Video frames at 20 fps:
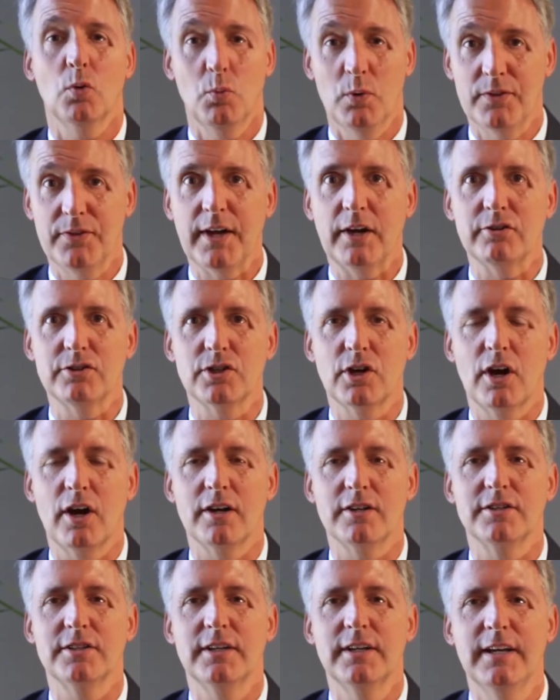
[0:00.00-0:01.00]
without
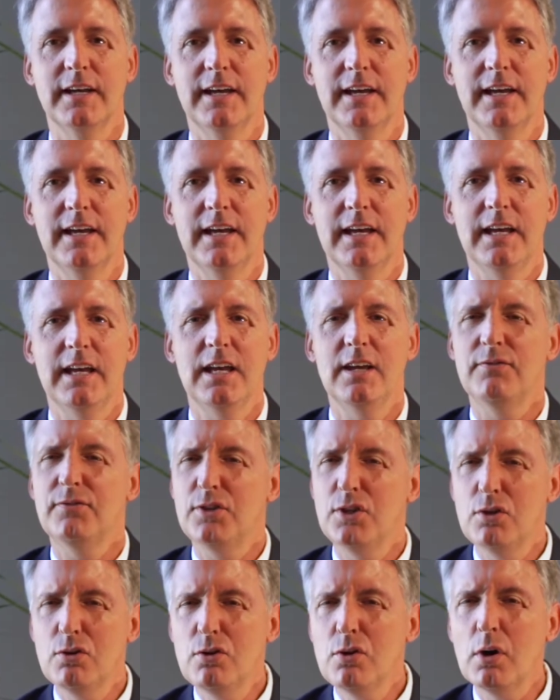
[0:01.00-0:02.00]
charge. If
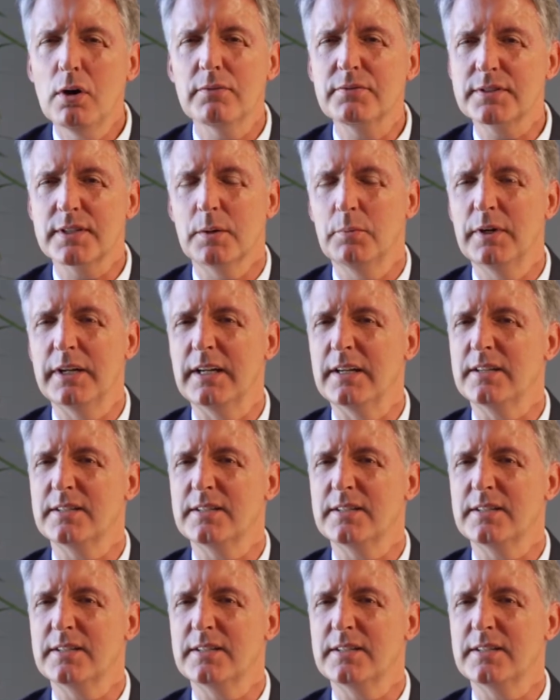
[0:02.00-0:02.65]
you know of someone in a